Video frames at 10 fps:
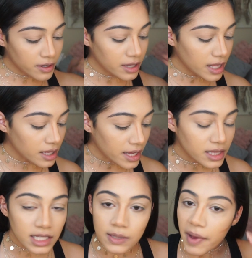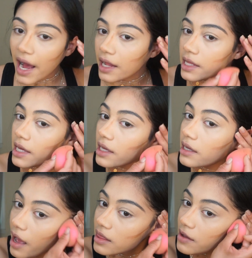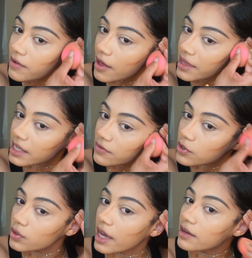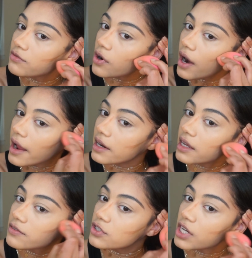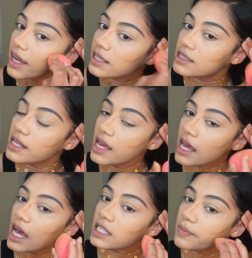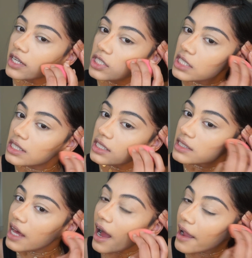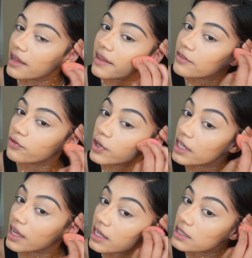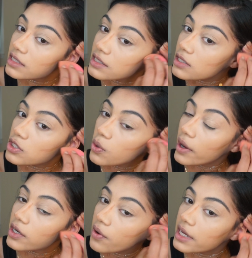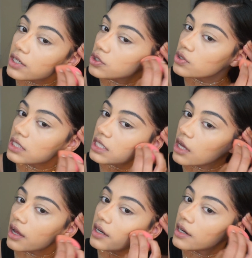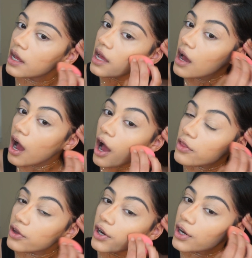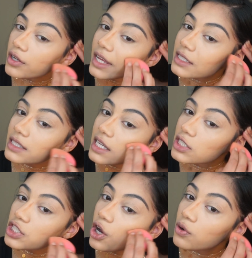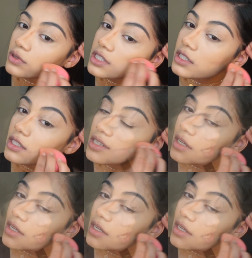really like this palette. I love how they give you like variety of shades, especially since I like freelance. So I know I can use this on other like skin tones.